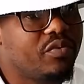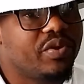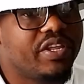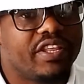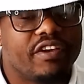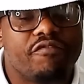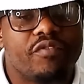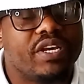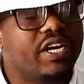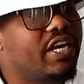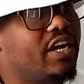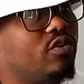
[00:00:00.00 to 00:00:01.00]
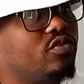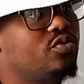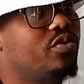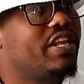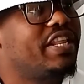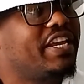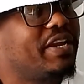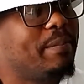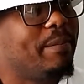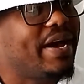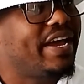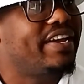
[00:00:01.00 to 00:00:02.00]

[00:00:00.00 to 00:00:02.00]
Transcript: we're there for the crowd so that they can buy